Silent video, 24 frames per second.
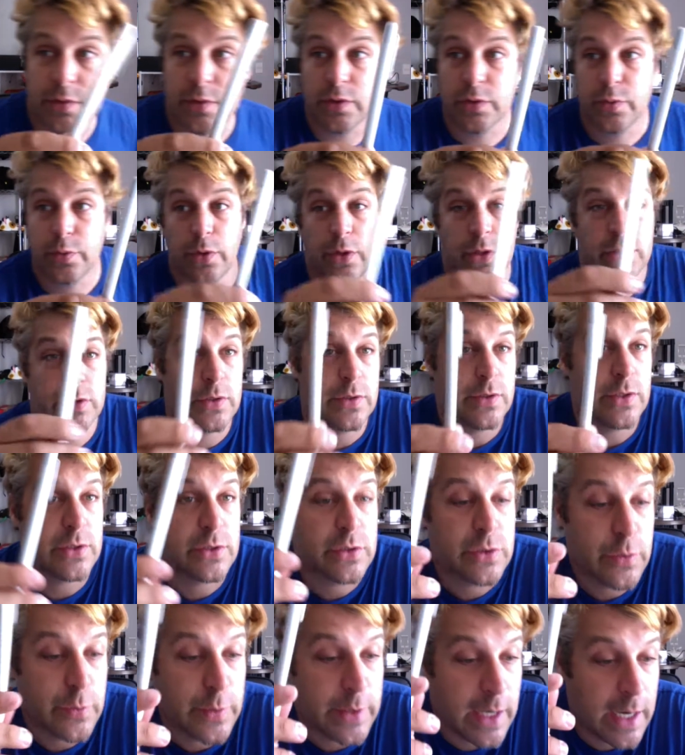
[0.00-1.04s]
which works on the
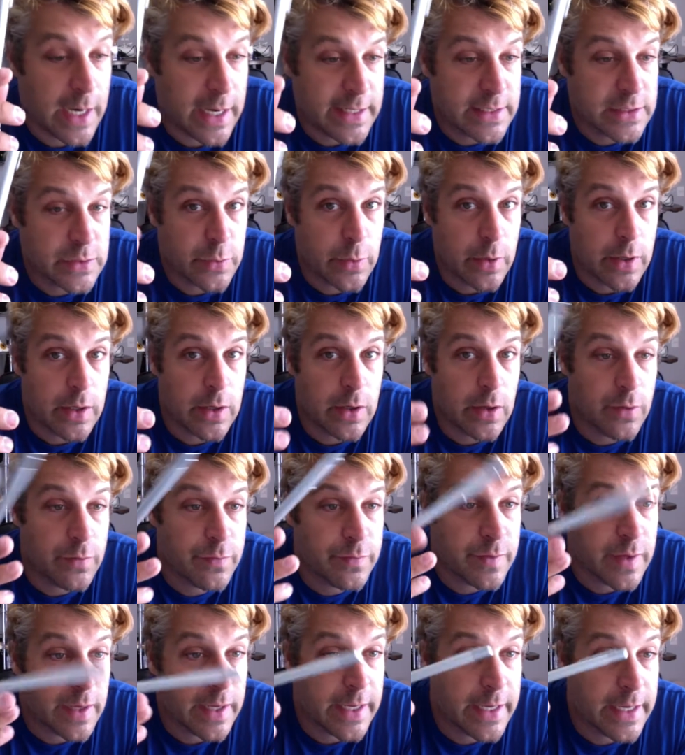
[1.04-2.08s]
Chewy High
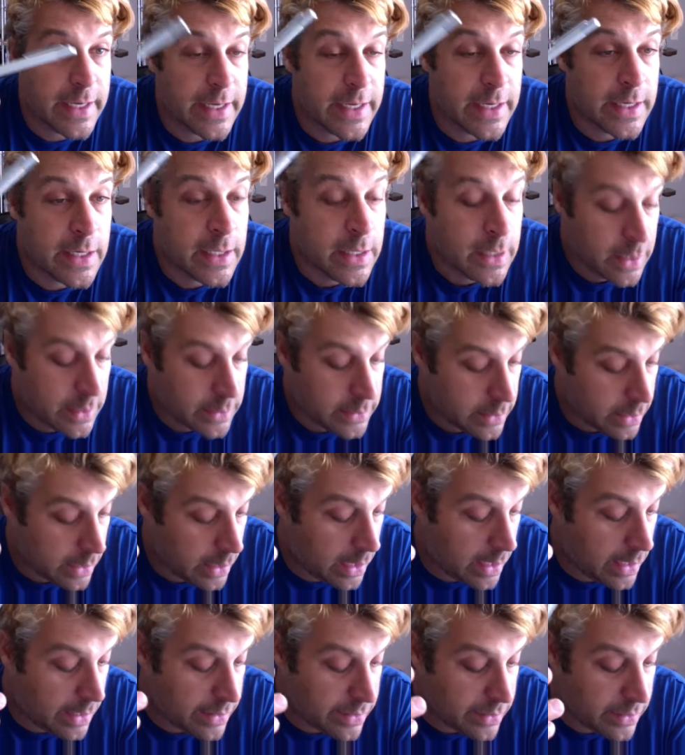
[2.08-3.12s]
12, the
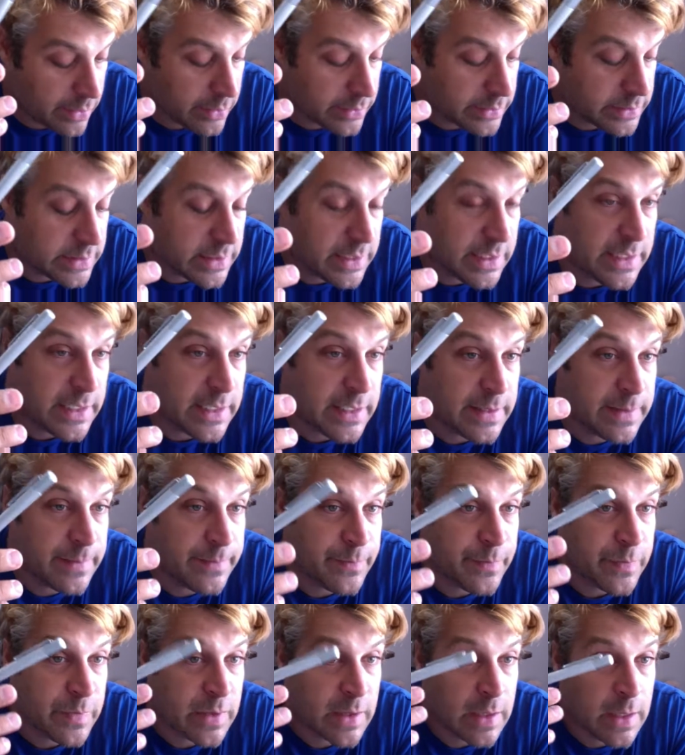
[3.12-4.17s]
High 13,
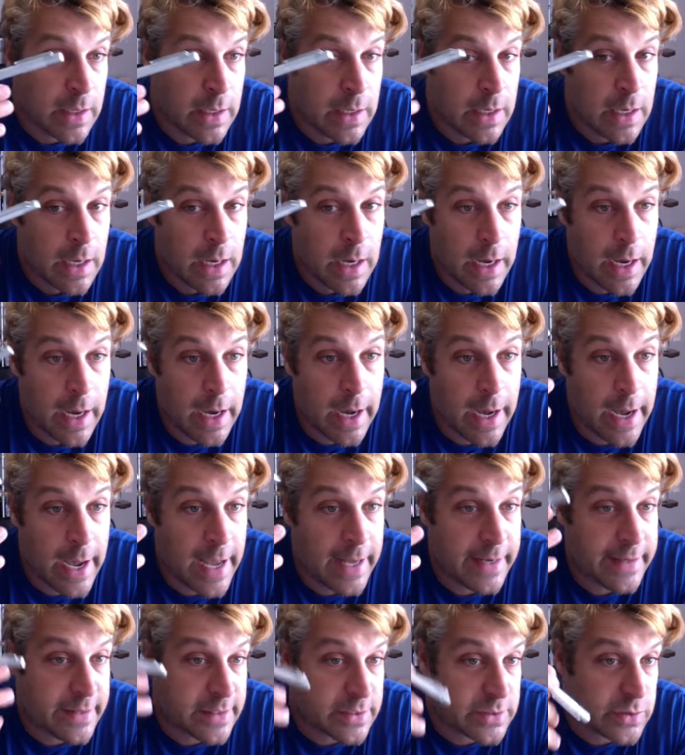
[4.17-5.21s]

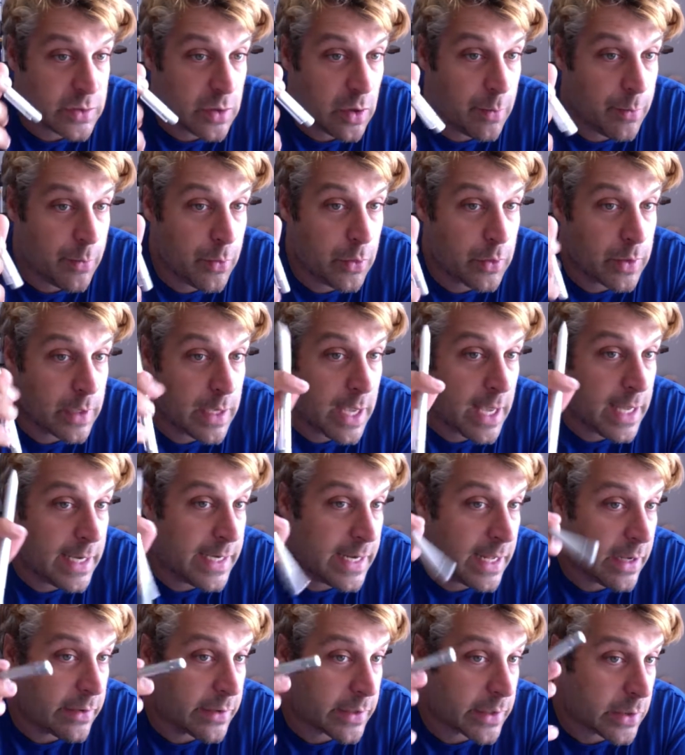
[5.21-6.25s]
and the SurBook, and
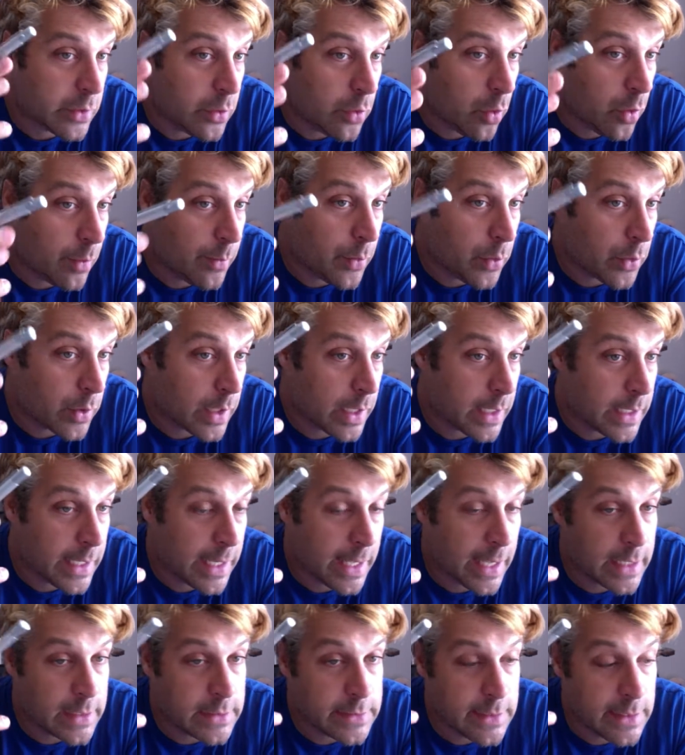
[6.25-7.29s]
now the core book. And I
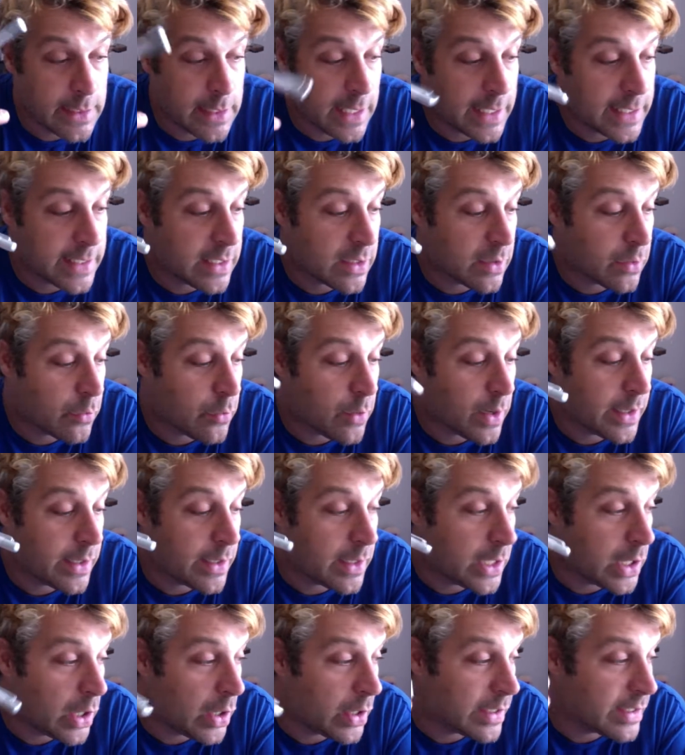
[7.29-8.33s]
actually like it quite a
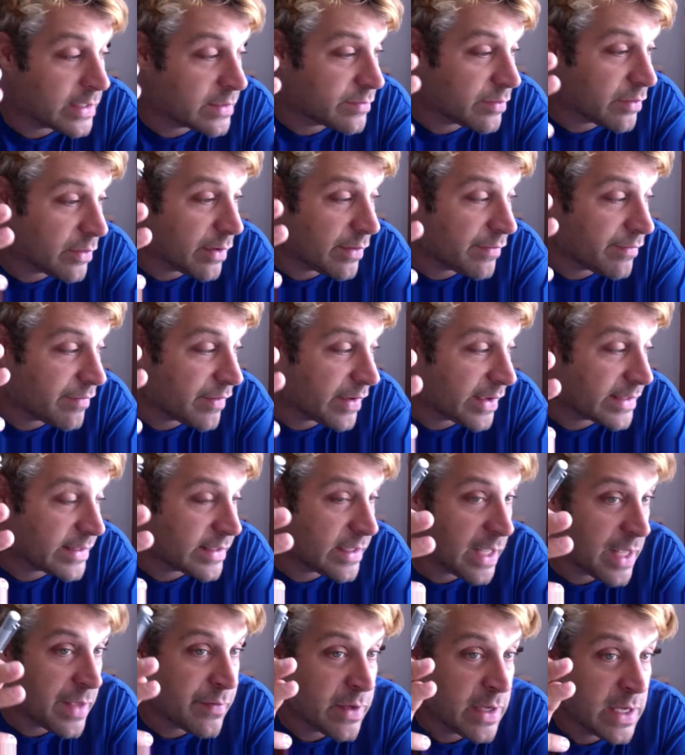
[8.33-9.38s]
lot. It's very
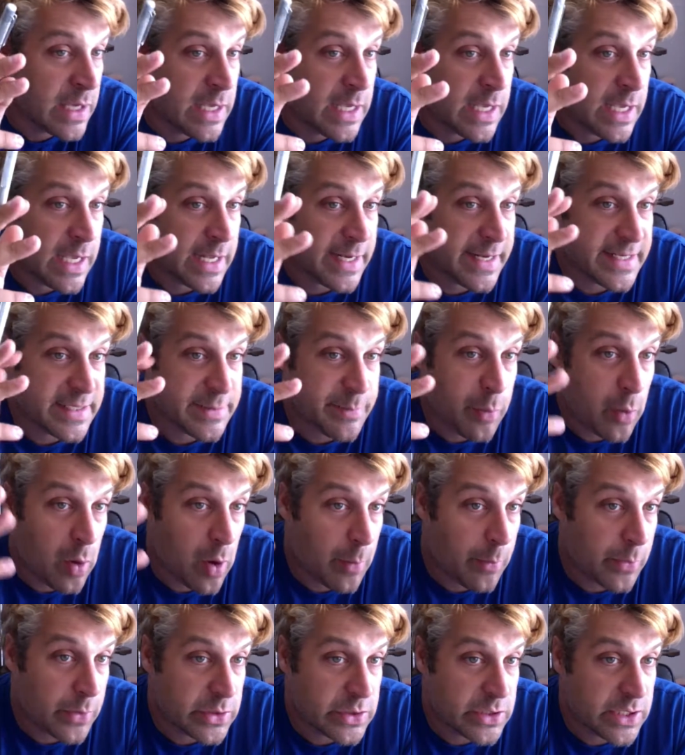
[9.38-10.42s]
effective. It has
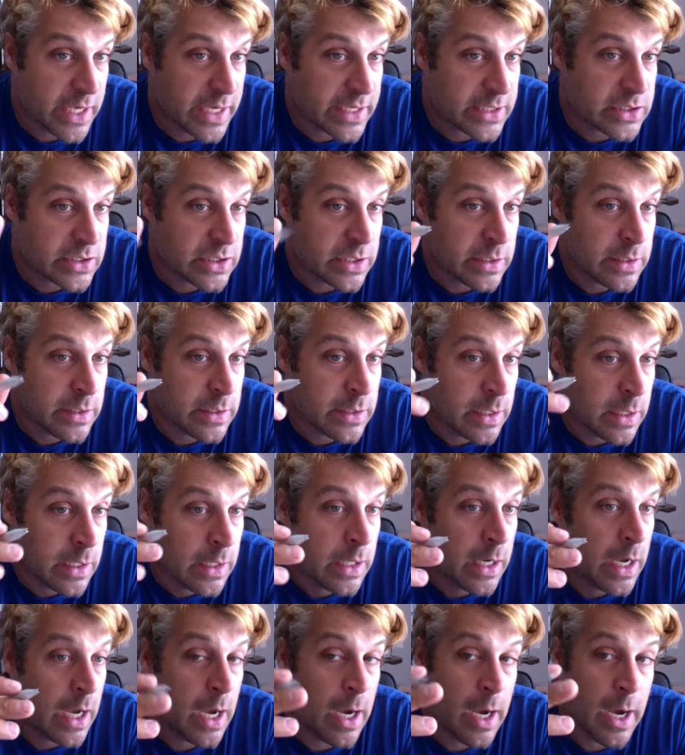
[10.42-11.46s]
palm rejection.
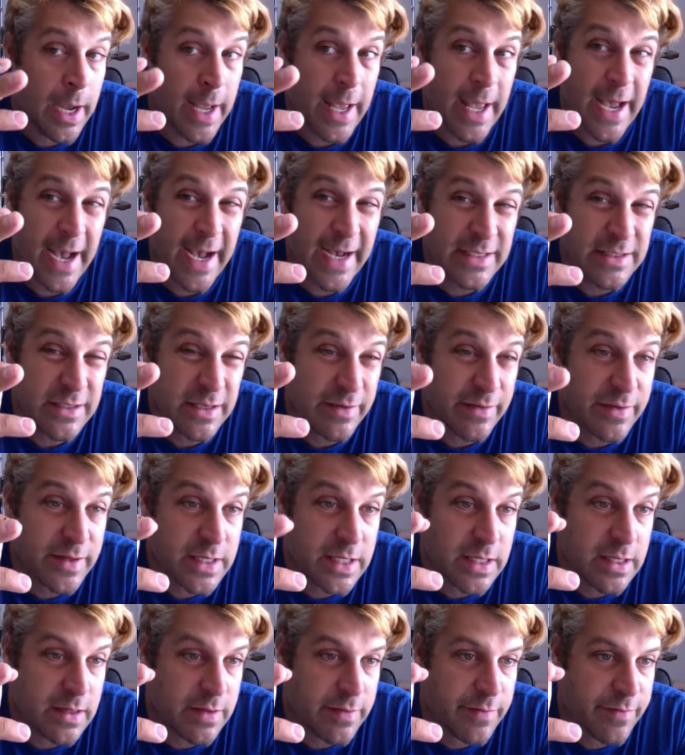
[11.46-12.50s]
It has a
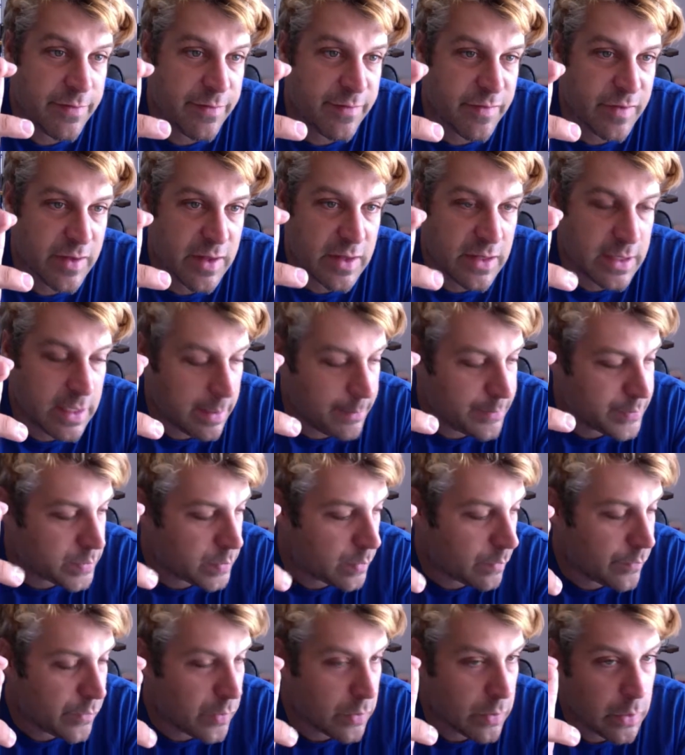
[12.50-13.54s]
tip,
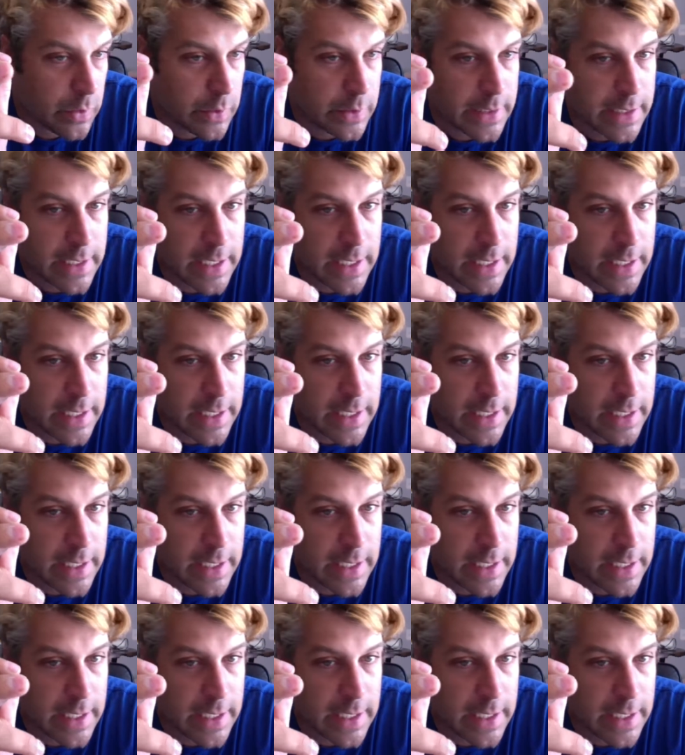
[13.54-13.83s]
so if you're not